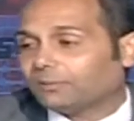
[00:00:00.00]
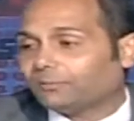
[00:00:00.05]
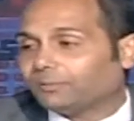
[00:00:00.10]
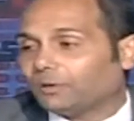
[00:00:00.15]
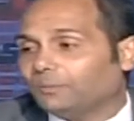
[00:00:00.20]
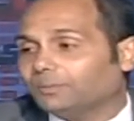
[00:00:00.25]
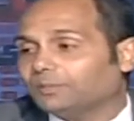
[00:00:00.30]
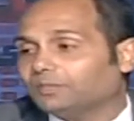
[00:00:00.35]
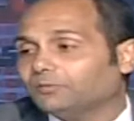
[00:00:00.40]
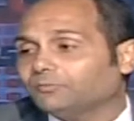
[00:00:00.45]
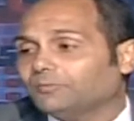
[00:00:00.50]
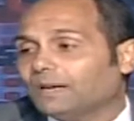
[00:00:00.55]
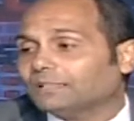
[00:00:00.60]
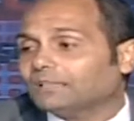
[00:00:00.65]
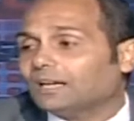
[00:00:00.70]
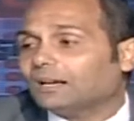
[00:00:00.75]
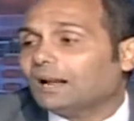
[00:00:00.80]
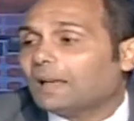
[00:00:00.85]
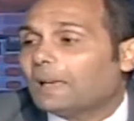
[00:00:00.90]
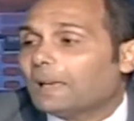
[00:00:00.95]
property of
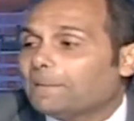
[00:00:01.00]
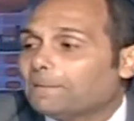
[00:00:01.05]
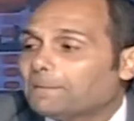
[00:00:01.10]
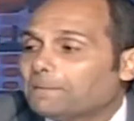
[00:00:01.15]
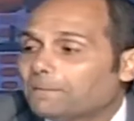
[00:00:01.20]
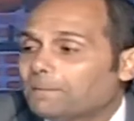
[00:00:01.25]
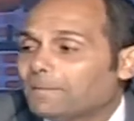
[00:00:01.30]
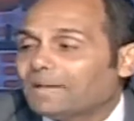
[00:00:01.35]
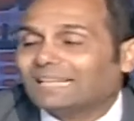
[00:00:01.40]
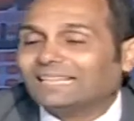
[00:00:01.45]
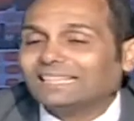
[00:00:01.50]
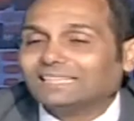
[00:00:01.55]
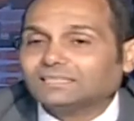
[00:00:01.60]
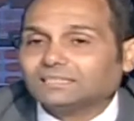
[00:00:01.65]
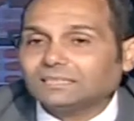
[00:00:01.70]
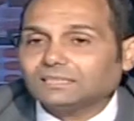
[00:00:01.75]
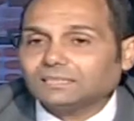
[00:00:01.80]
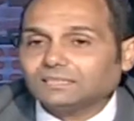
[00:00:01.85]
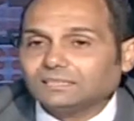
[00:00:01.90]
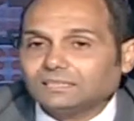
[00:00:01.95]
matter,
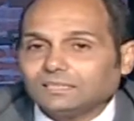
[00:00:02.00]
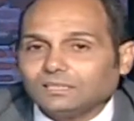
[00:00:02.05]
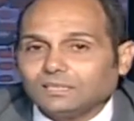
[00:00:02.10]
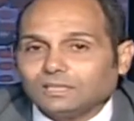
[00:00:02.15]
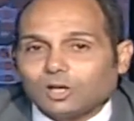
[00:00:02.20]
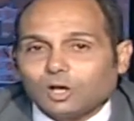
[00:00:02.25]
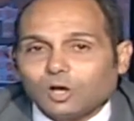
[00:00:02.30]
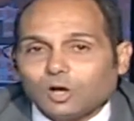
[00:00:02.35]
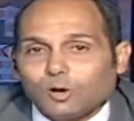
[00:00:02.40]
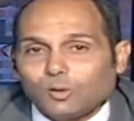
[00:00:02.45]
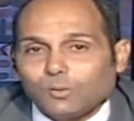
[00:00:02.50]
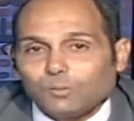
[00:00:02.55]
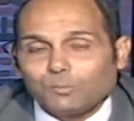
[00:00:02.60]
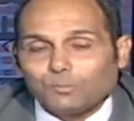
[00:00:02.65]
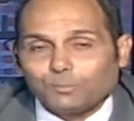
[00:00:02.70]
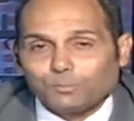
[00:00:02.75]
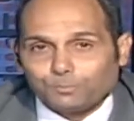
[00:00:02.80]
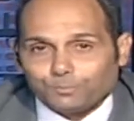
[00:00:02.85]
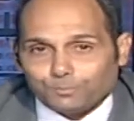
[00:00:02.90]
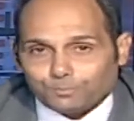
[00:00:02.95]
melting
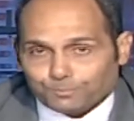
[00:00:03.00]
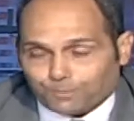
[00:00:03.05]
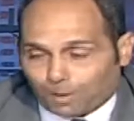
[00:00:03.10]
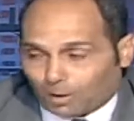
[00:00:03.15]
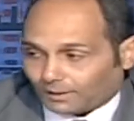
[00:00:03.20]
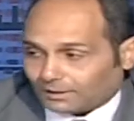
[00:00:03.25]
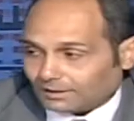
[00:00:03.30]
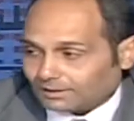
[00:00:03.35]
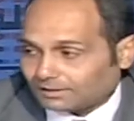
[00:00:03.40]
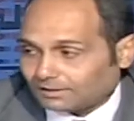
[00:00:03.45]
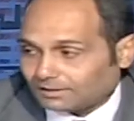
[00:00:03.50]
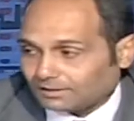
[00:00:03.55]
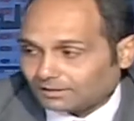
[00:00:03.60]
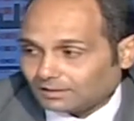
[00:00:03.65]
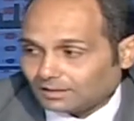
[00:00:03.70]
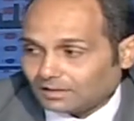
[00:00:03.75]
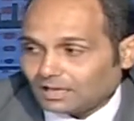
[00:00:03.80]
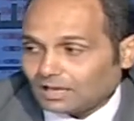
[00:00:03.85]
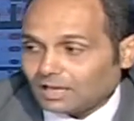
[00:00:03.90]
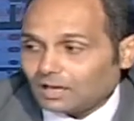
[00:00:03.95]
point.
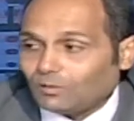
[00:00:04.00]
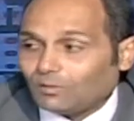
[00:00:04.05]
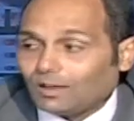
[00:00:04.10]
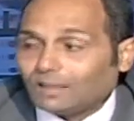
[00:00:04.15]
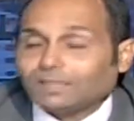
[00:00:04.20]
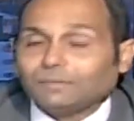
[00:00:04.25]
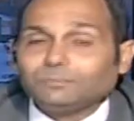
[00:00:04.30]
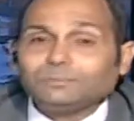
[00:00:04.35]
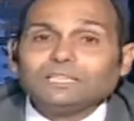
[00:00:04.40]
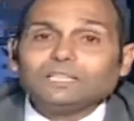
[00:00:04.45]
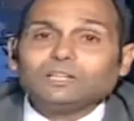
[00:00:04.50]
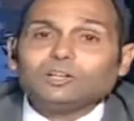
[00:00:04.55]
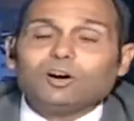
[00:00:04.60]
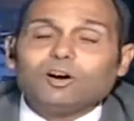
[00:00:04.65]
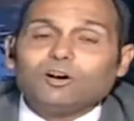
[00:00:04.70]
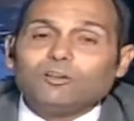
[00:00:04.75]
What the meaning